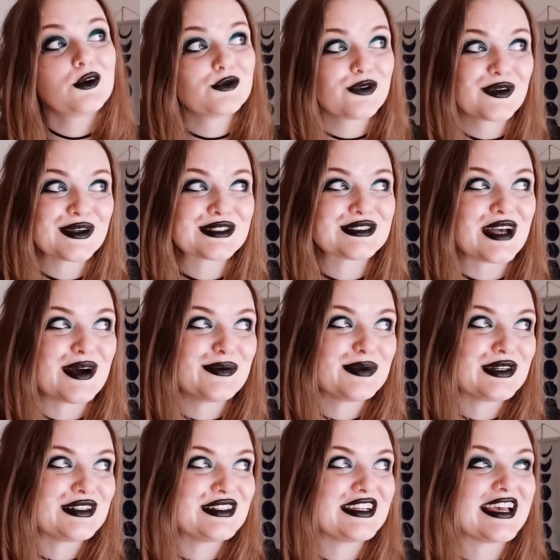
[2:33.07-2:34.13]
For
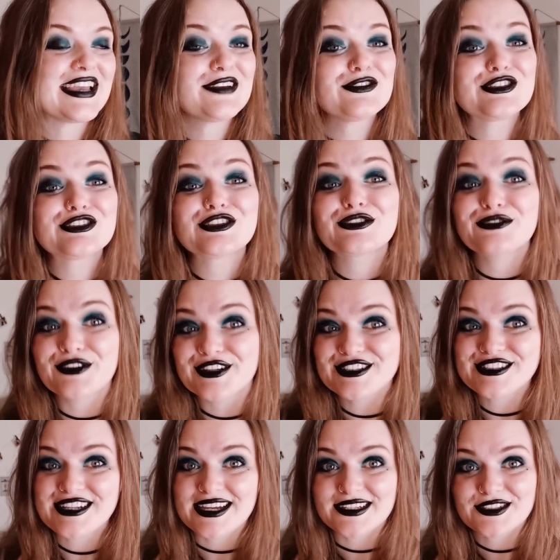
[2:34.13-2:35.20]
example, if it's your
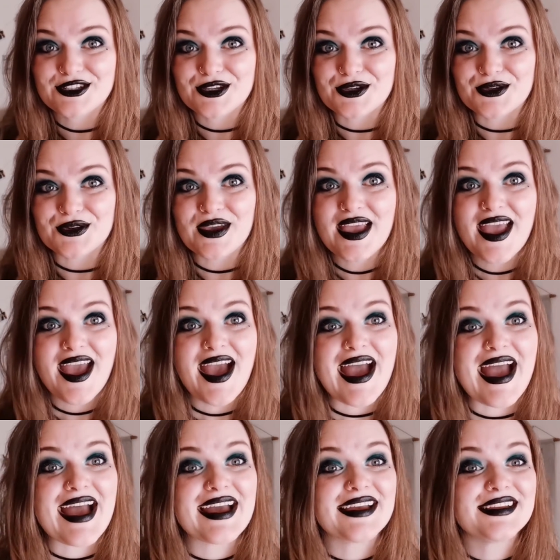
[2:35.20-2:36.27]
first tattoo
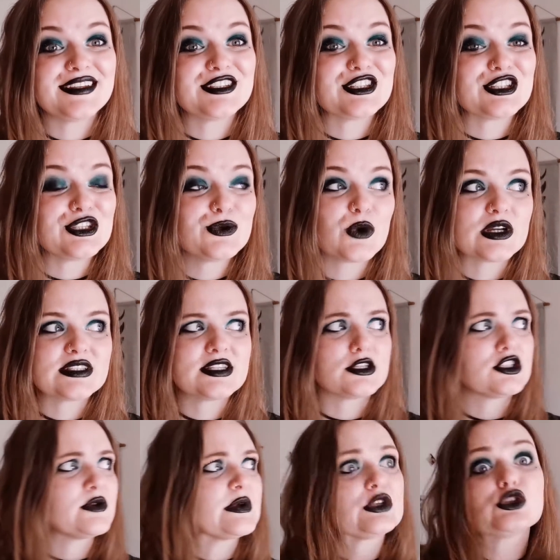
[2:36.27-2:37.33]
and you want it
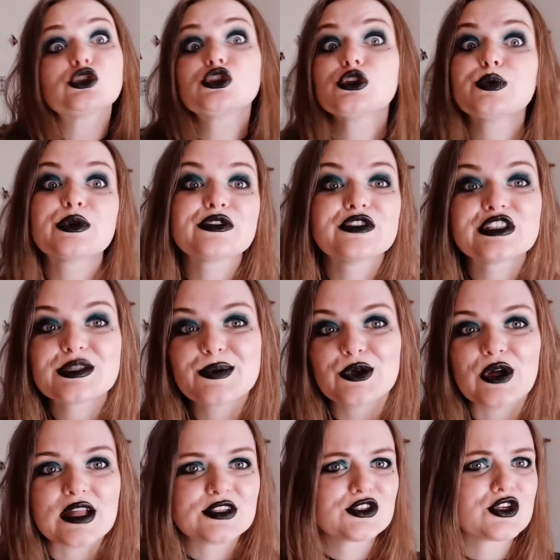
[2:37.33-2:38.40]
to be super
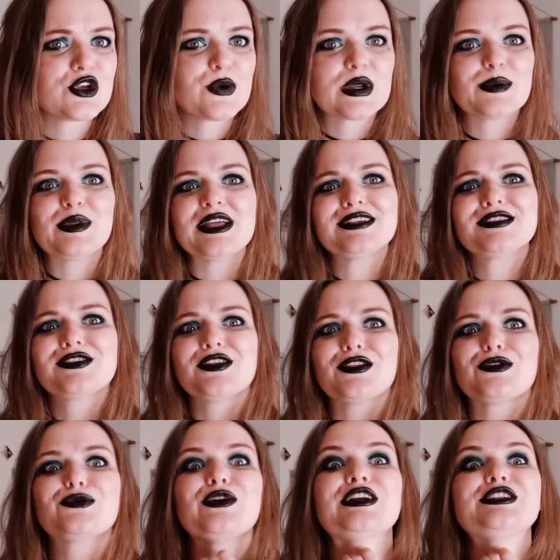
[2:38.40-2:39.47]
visible and so you want to place it on the
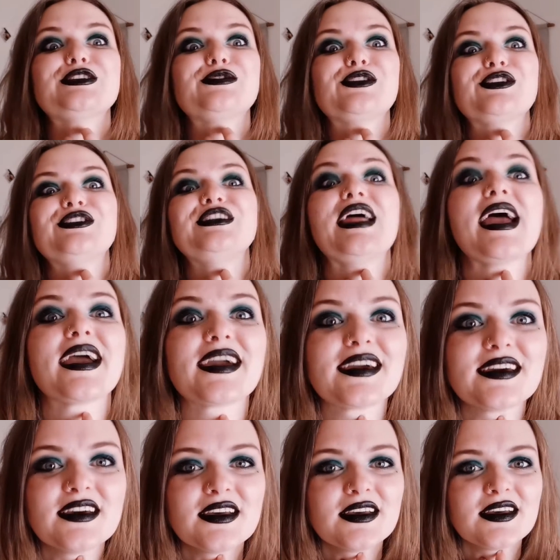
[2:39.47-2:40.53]
front of your
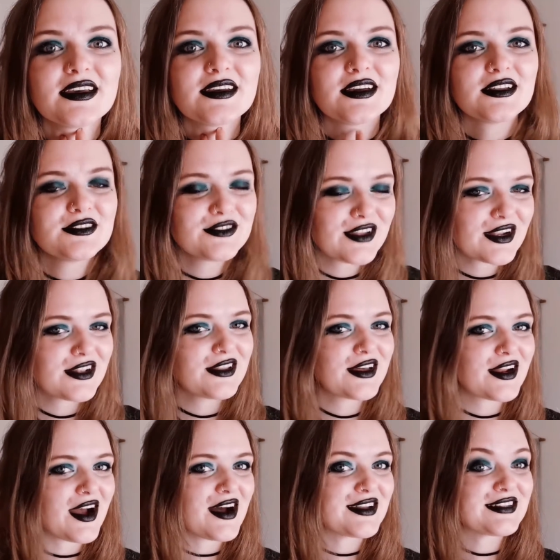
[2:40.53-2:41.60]
neck, not a
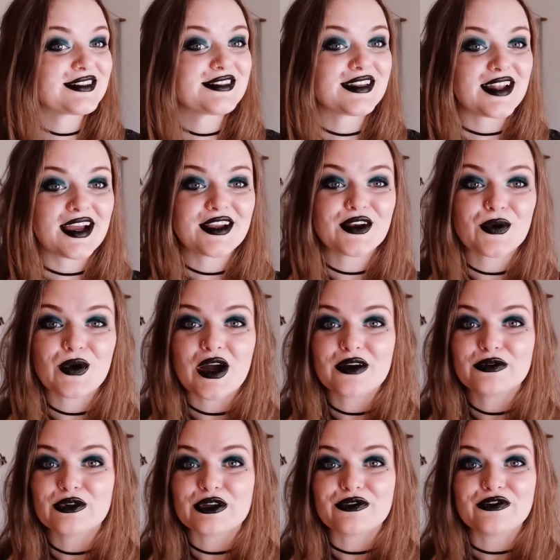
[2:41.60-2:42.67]
lot of artists that I know
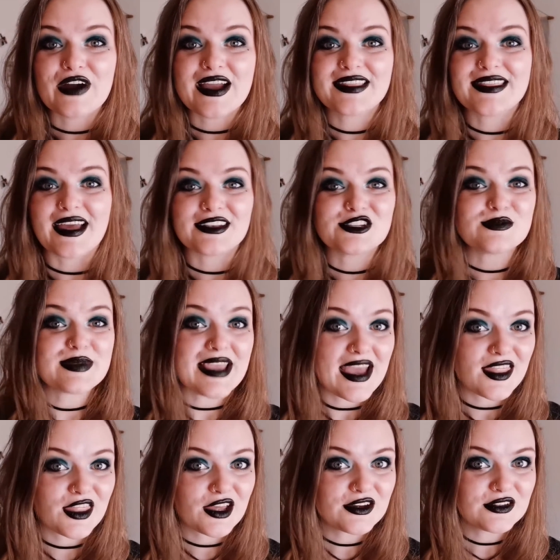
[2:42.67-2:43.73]
of would find that to be
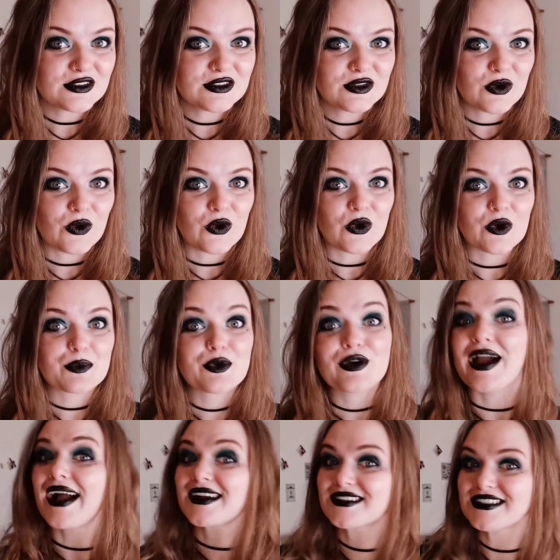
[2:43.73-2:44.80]
ethical or
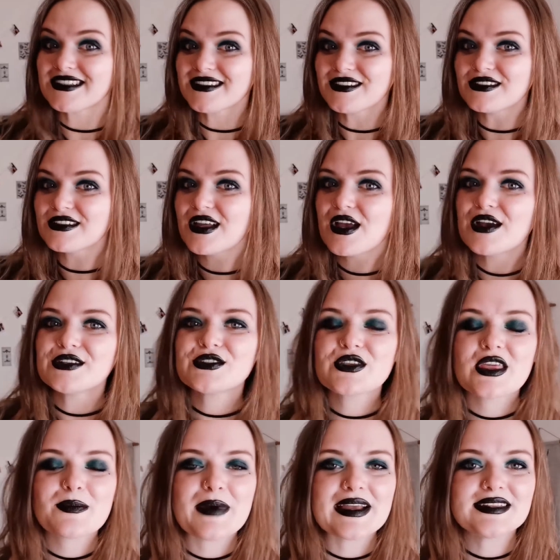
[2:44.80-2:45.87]
practical. So
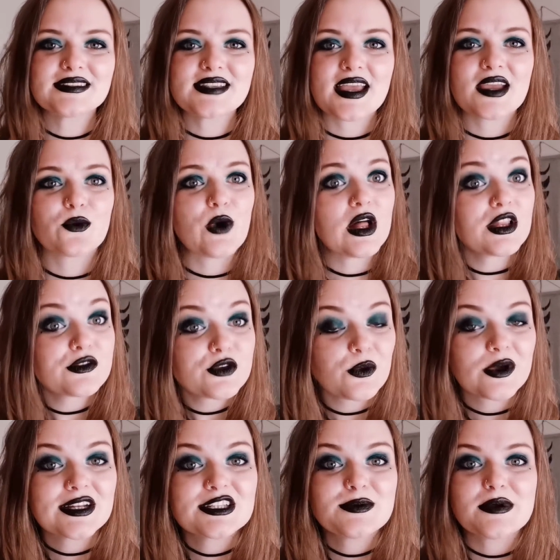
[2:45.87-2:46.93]
they might say, well, if you
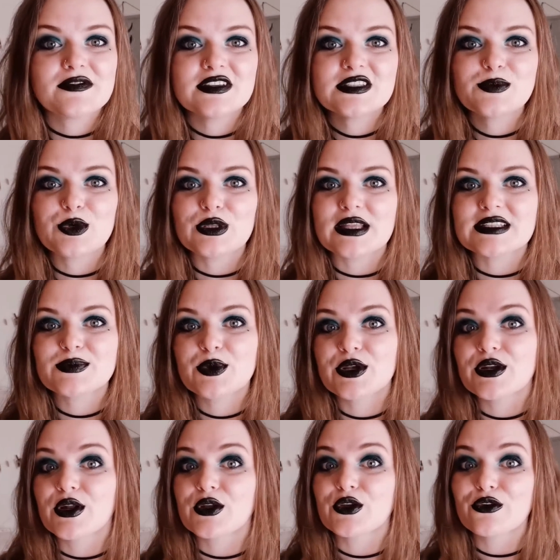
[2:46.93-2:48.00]
want it to be visible, let's put
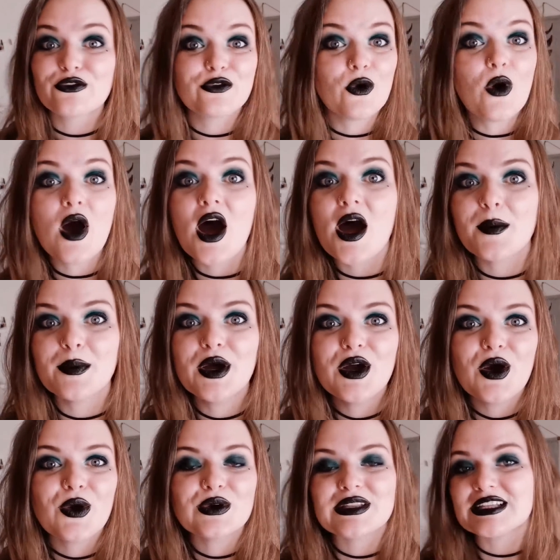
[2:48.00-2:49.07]
it on your forearm,
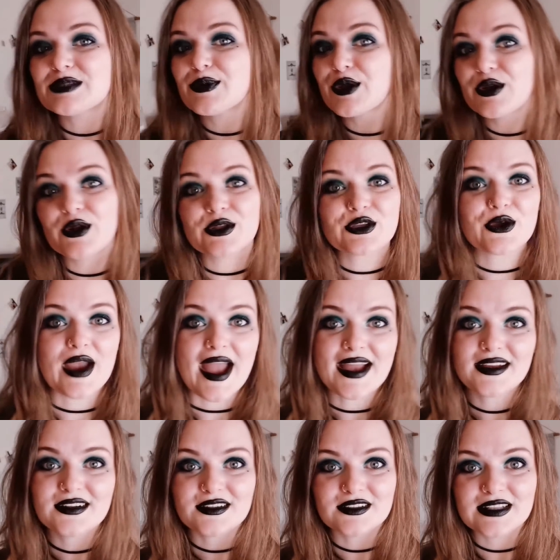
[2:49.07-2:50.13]
or let's put it on your
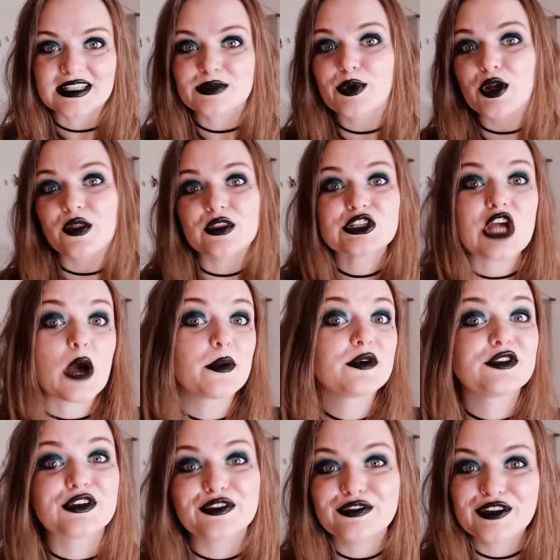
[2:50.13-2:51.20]
ankle, let's put it on the top
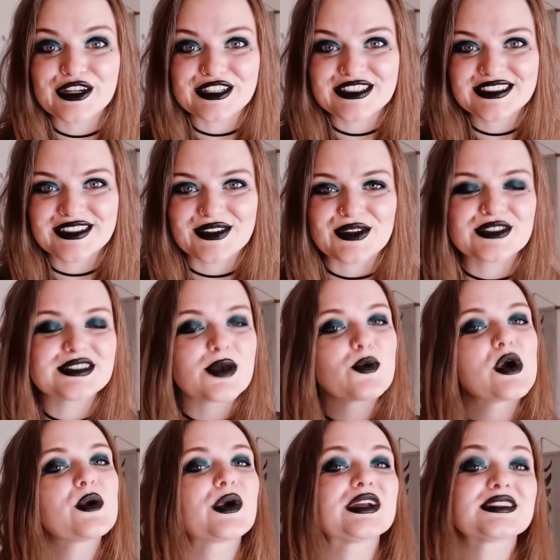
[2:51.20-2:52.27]
of your foot, you know,
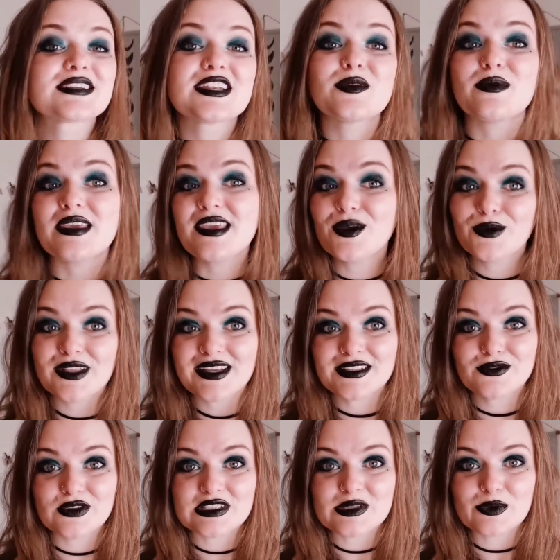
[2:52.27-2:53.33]
somewhere where it's going to be equally
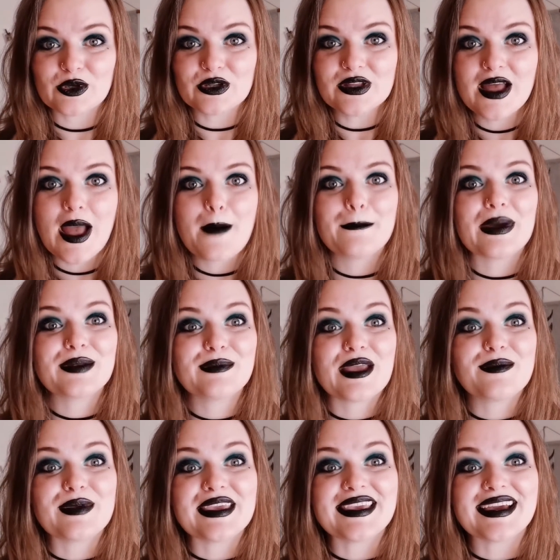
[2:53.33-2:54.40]
as visible, but
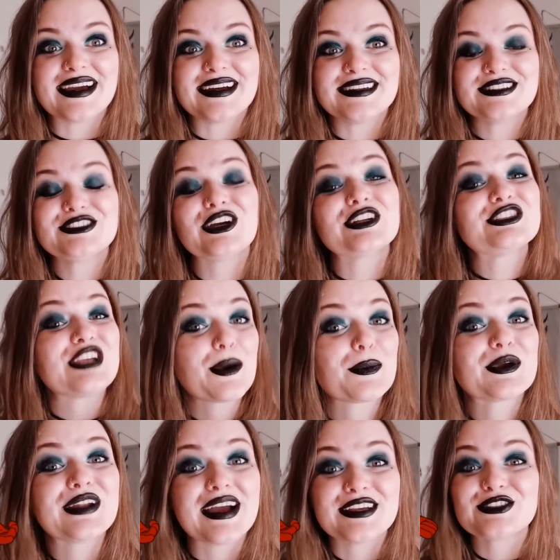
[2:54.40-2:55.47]
maybe not
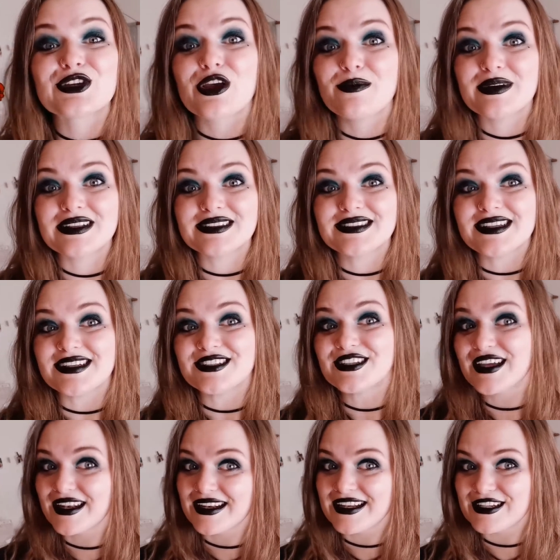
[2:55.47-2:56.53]
jeopardize your ability to
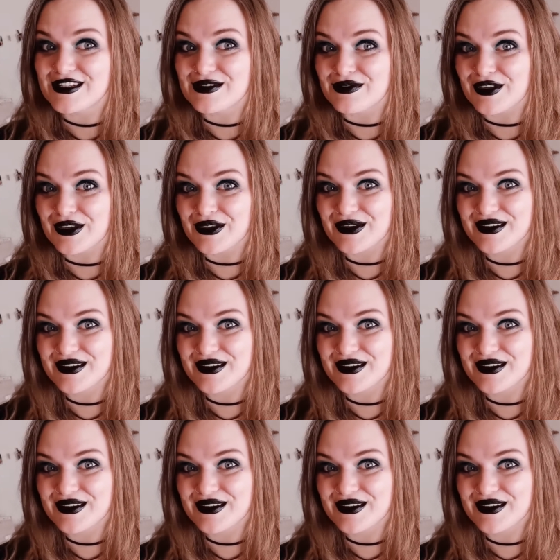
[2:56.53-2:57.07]
get an interview.